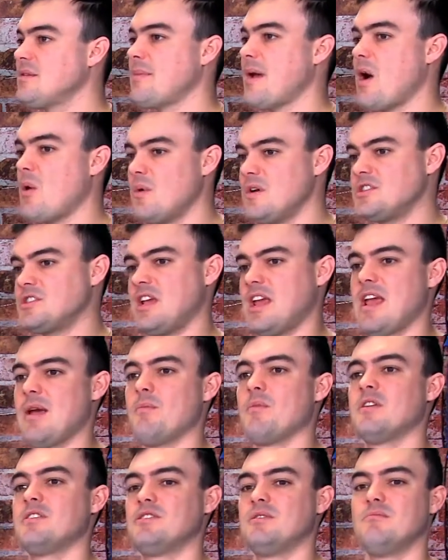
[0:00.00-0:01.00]
about which
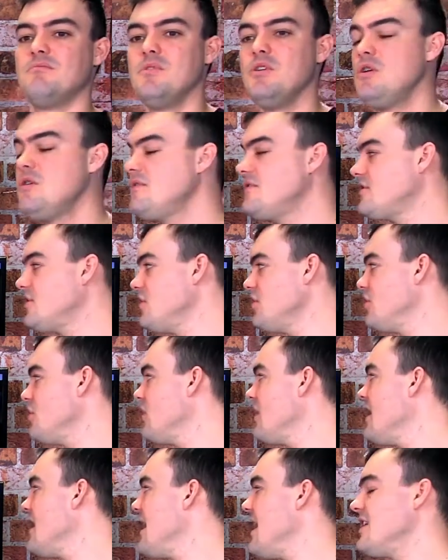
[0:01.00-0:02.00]
camera to move
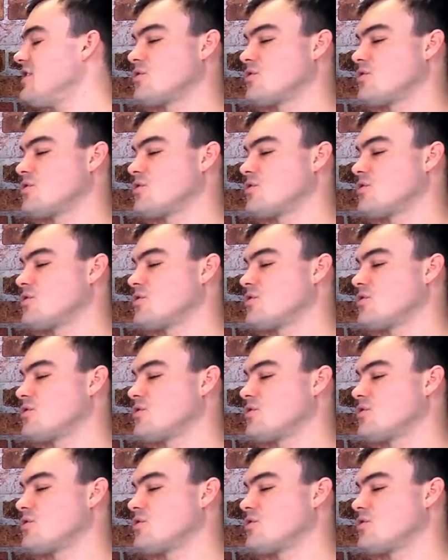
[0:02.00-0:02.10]
to,